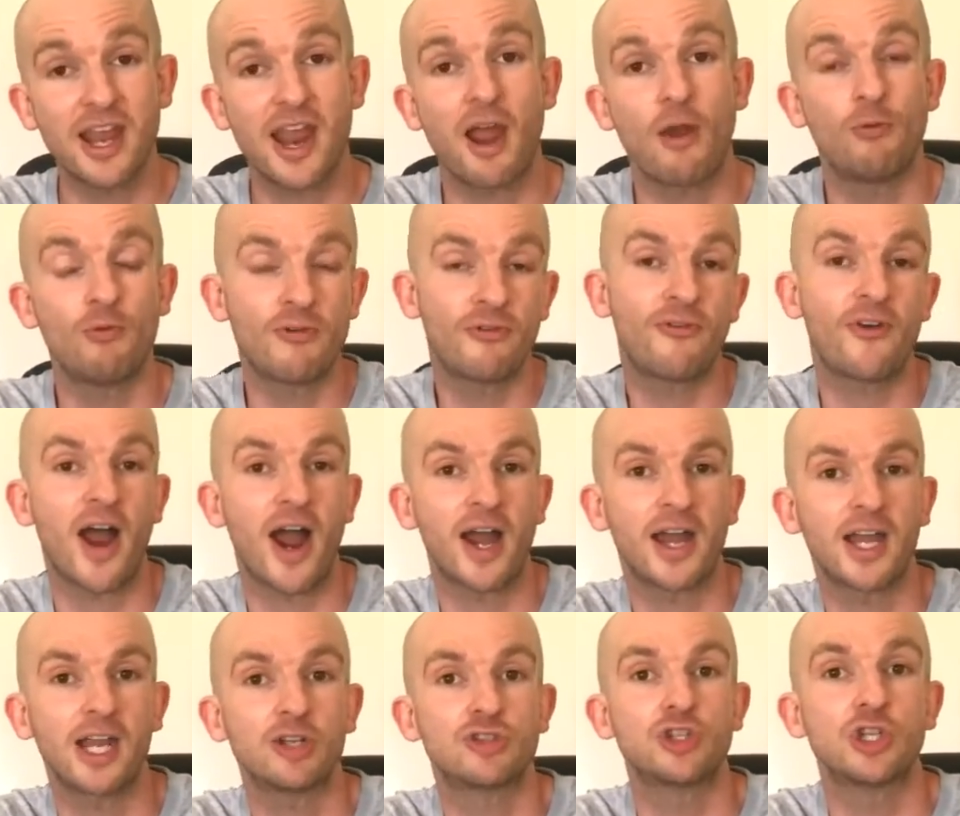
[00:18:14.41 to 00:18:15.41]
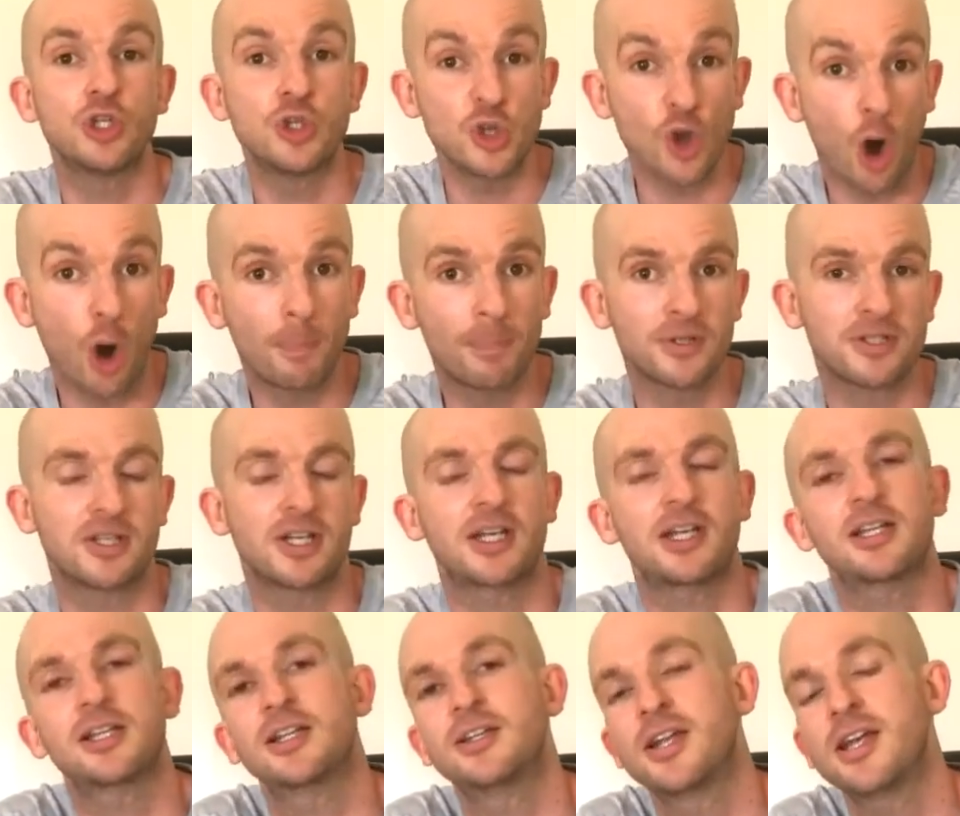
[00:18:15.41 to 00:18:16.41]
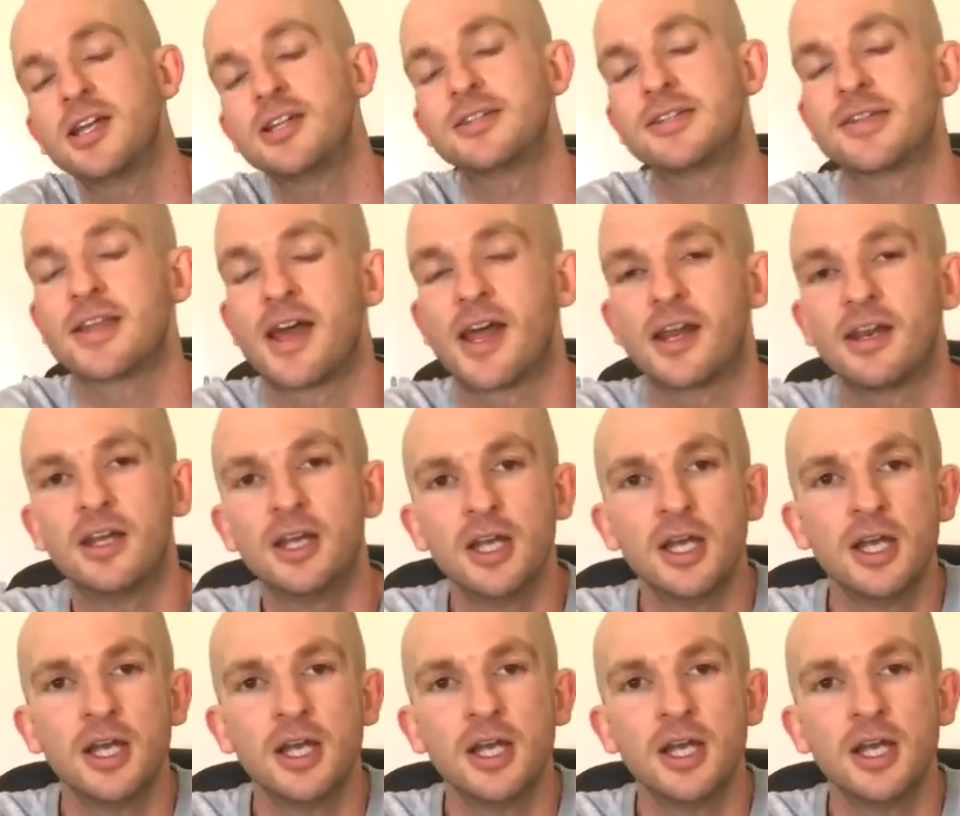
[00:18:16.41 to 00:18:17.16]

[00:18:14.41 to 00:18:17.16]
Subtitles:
it and refine it to your particular needs then.